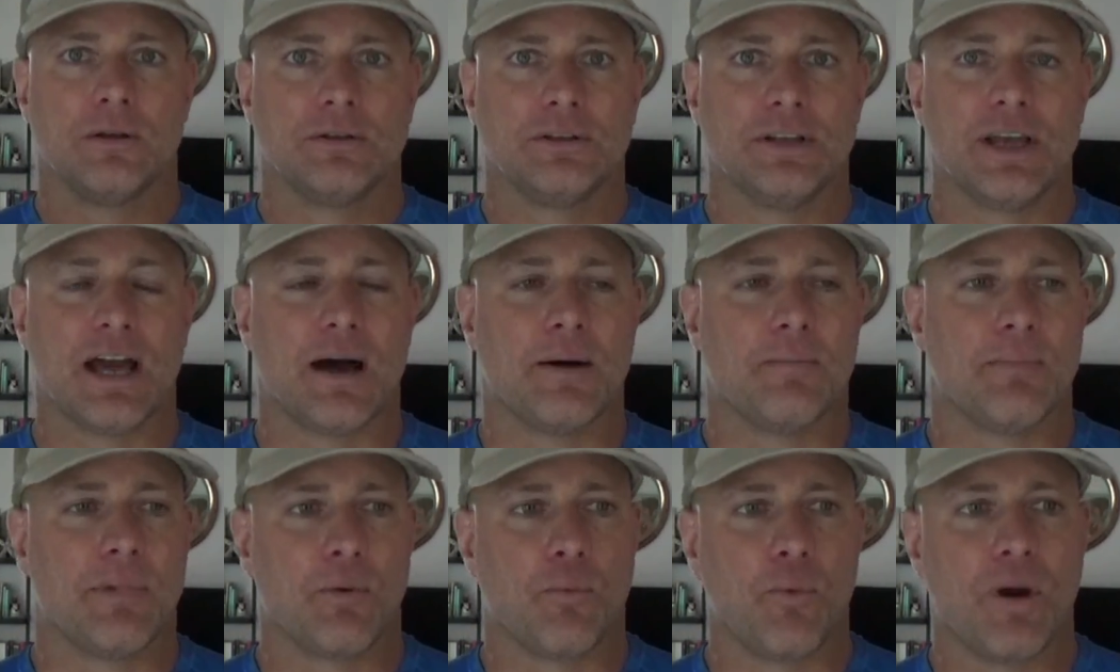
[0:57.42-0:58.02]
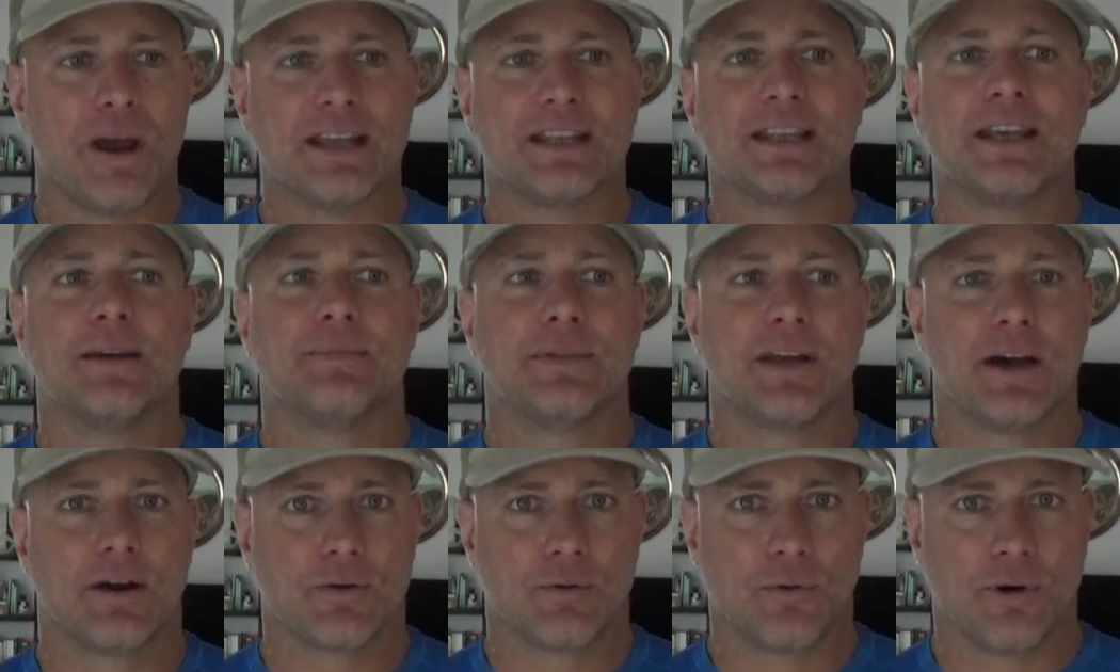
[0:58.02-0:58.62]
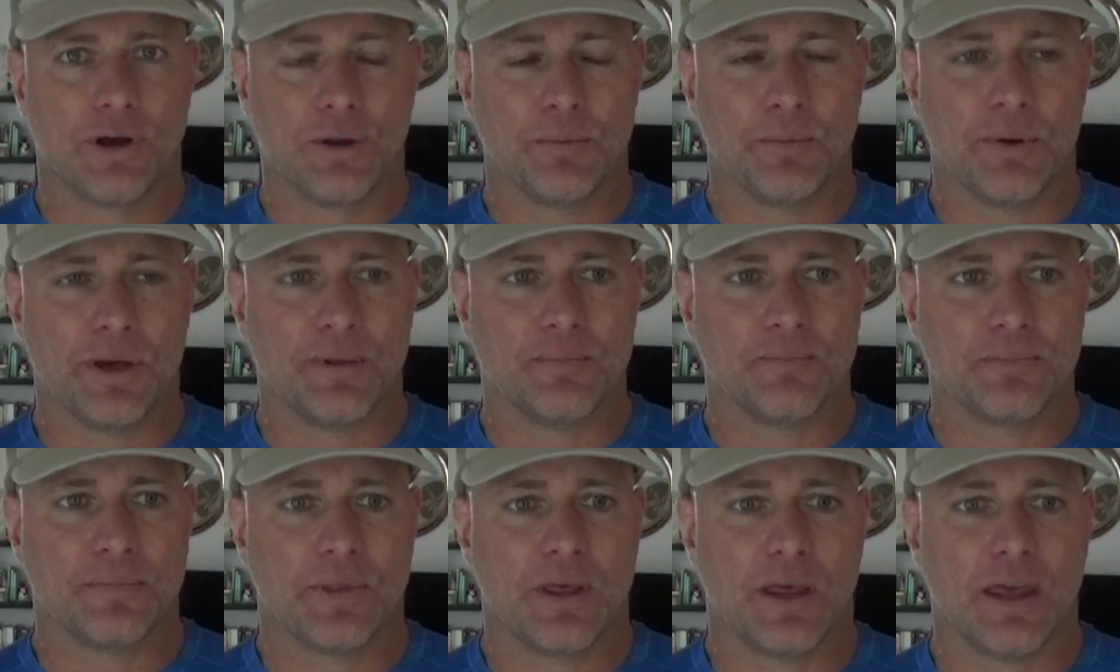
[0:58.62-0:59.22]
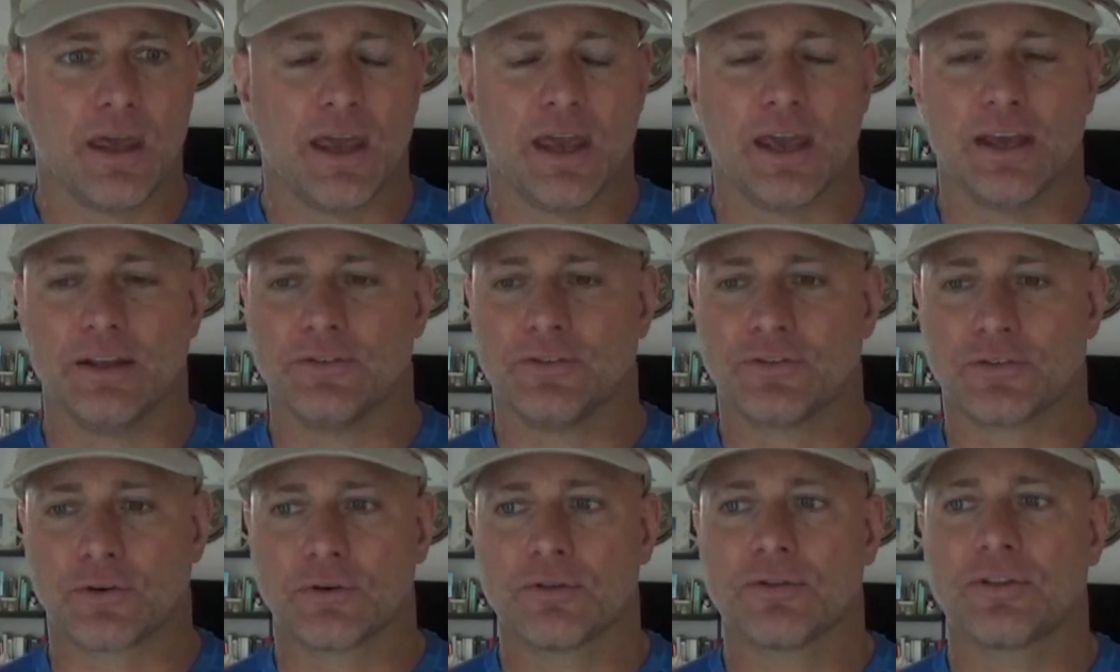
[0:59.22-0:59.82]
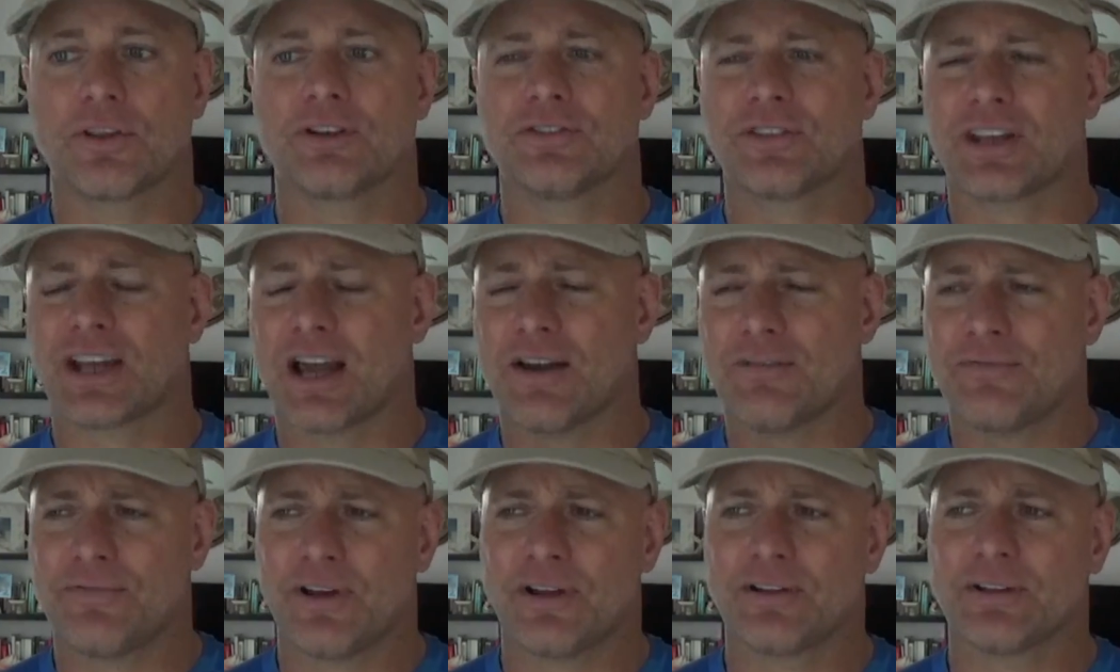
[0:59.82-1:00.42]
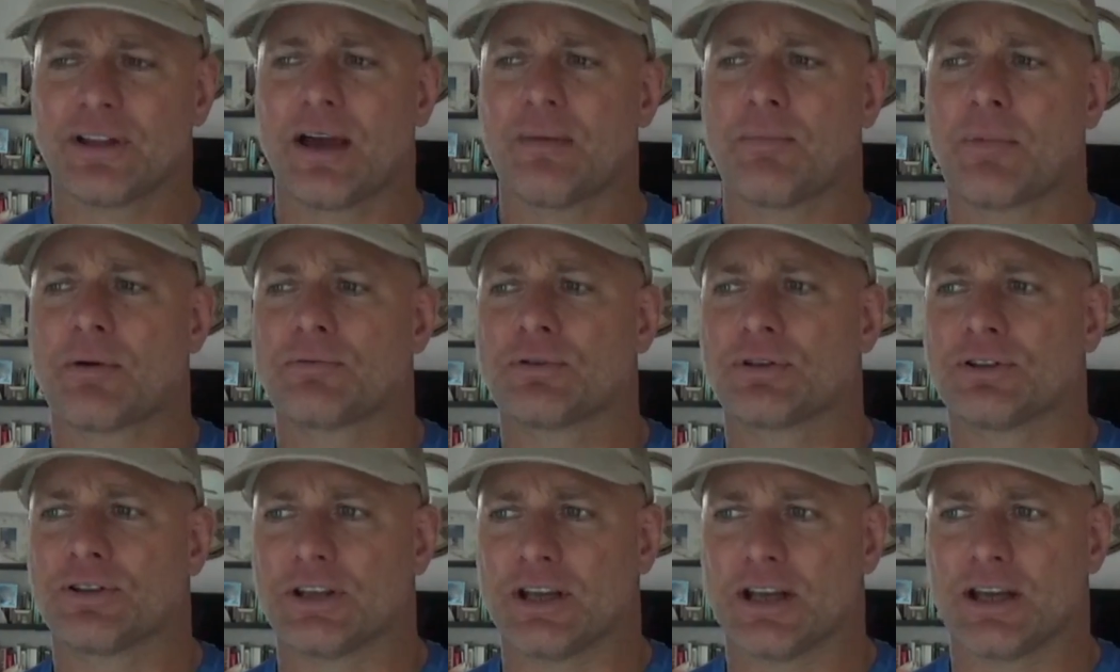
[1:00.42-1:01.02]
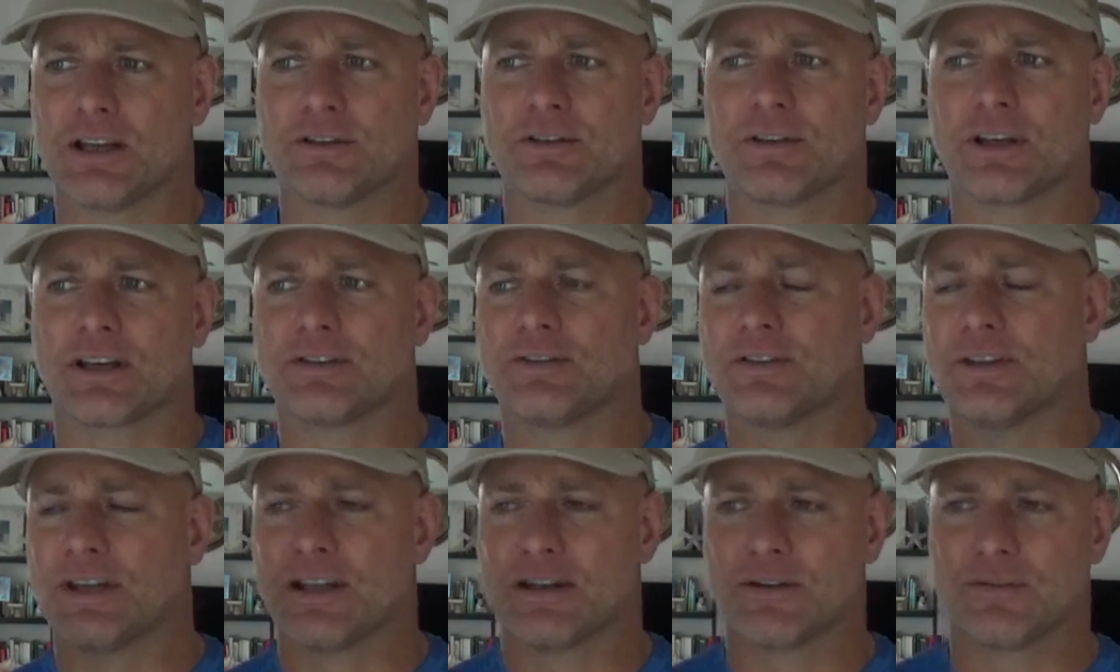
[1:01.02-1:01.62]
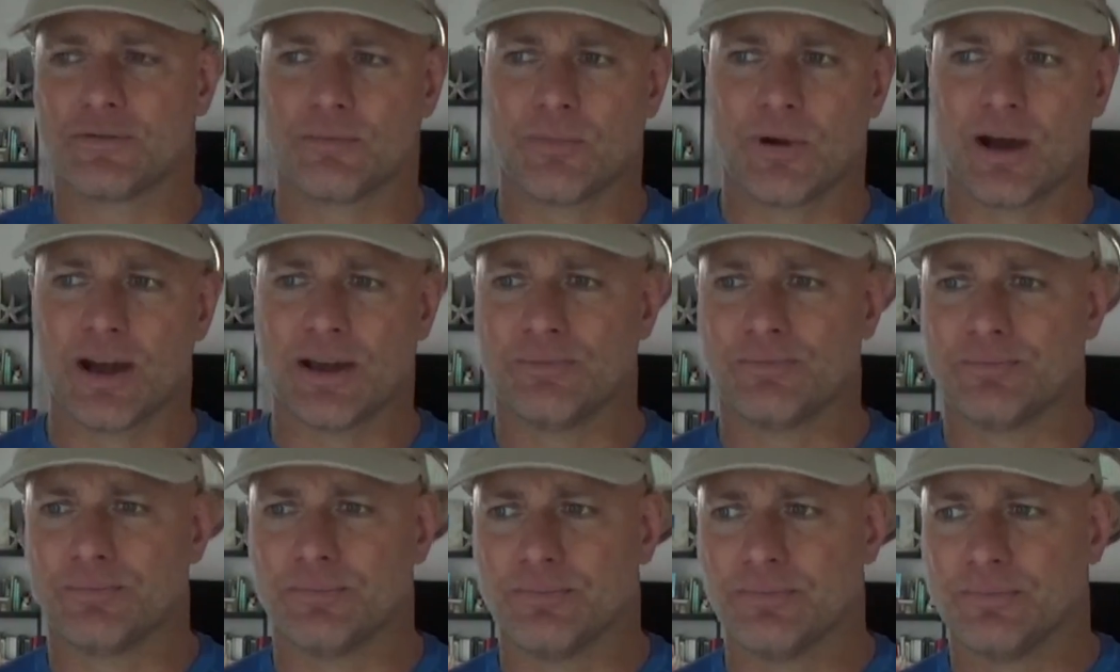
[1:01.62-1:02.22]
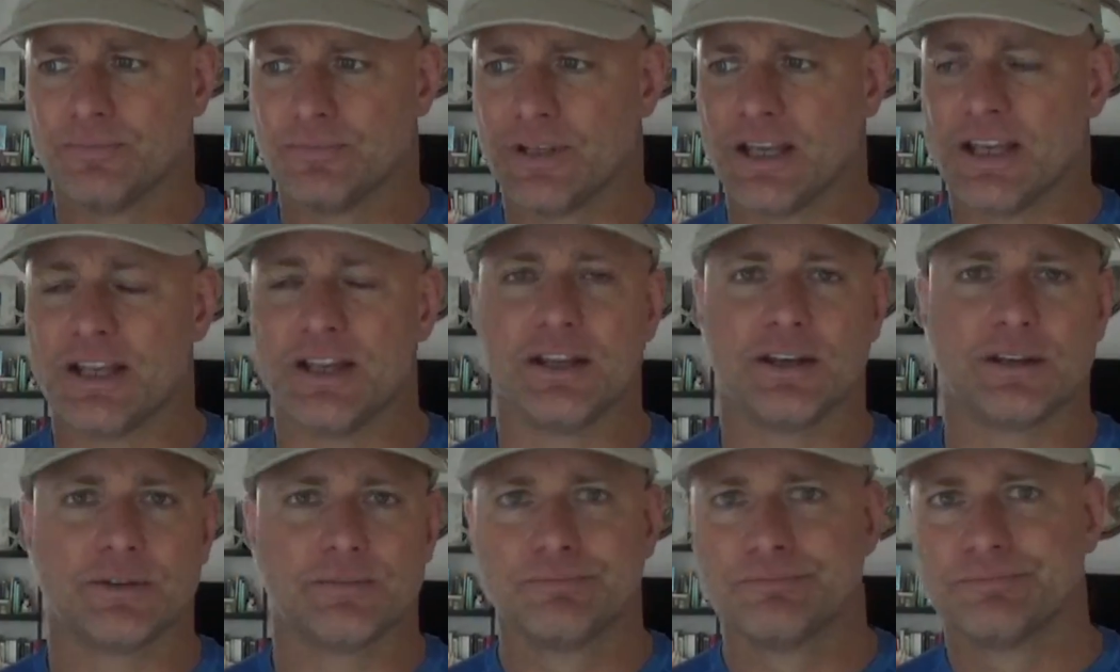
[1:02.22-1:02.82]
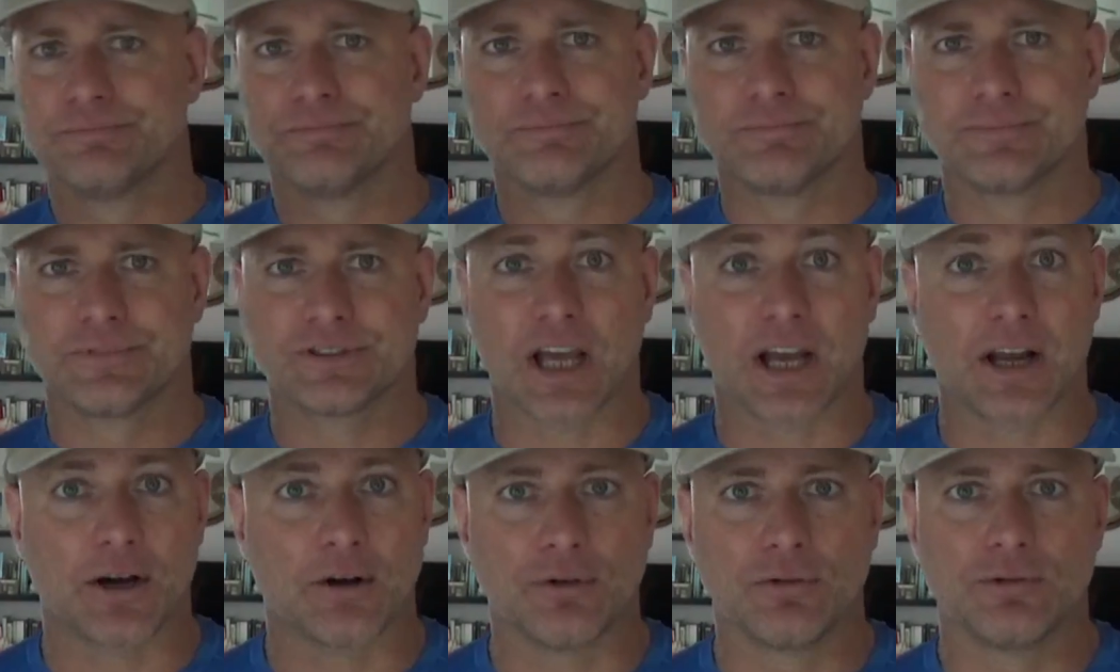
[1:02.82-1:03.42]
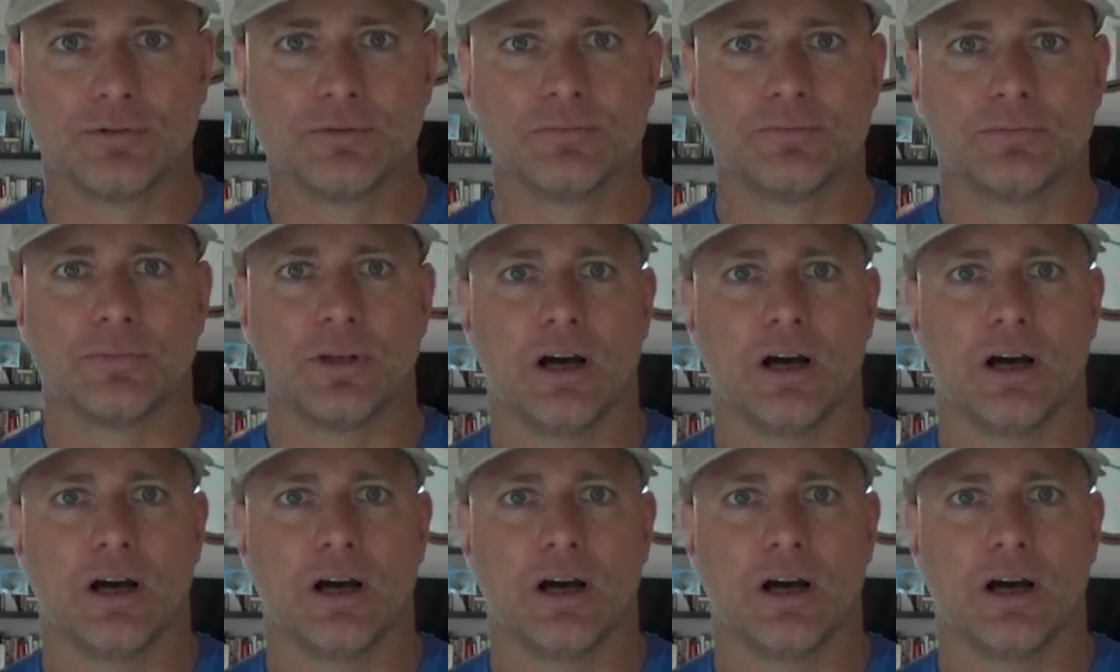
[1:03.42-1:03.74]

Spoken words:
yeah, my weight came down quite a bit, and certain things, like I remember at the end, like at the end of my eating cycle